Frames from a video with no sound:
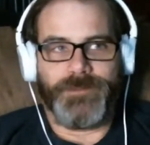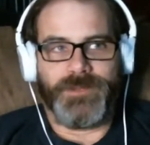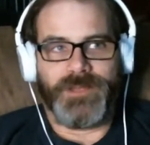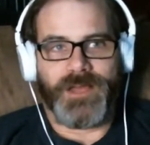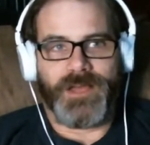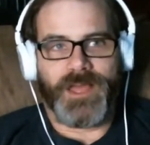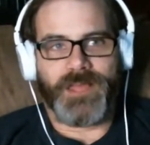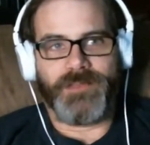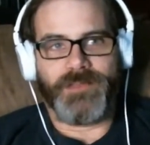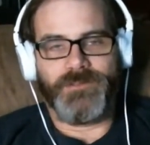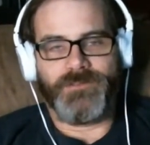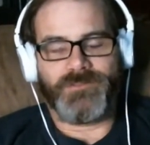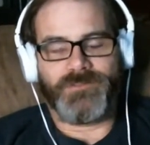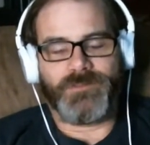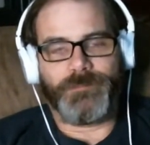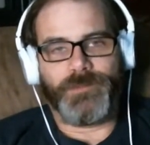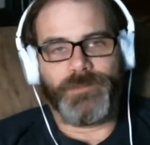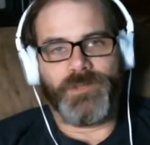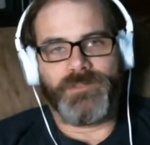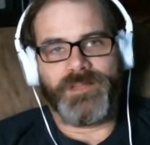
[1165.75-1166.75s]
But I used
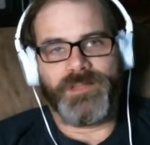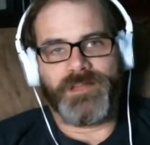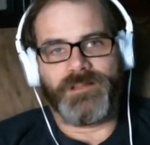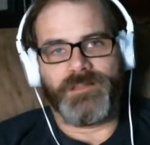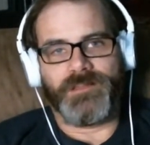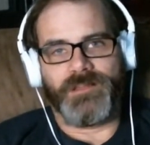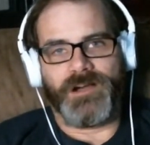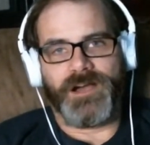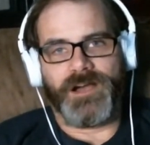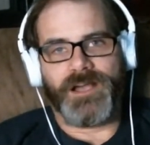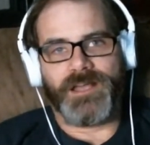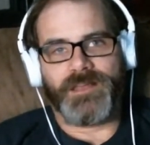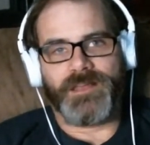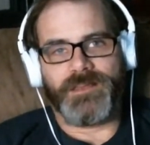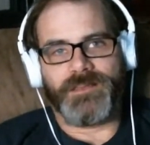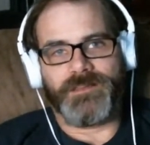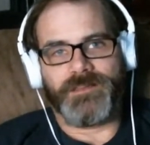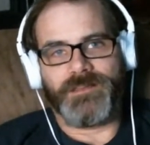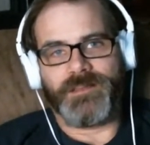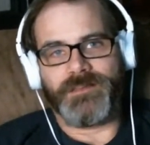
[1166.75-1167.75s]
to play that a lot,
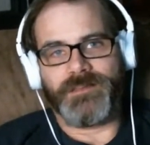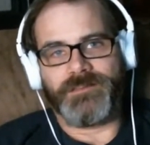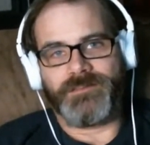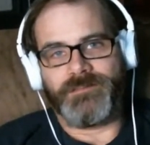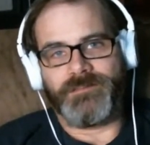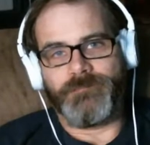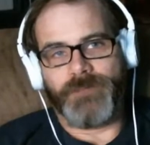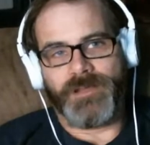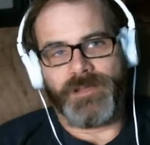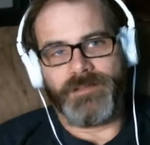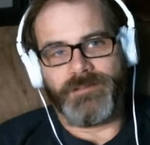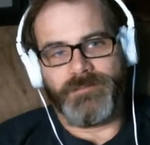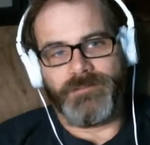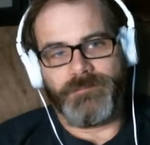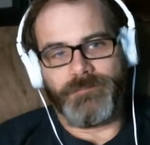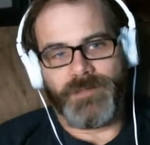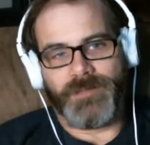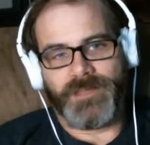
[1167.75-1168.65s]
and my